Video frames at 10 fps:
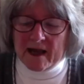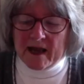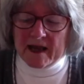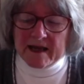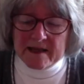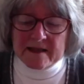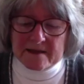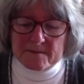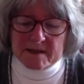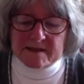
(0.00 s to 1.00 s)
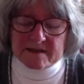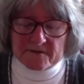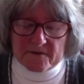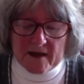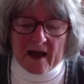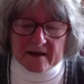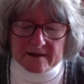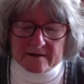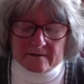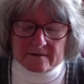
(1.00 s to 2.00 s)
In the midst of that
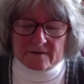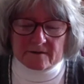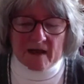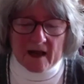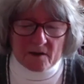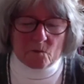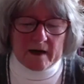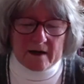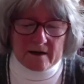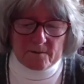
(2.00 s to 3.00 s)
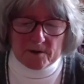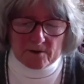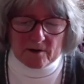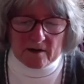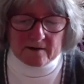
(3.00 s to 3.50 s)
waiting period,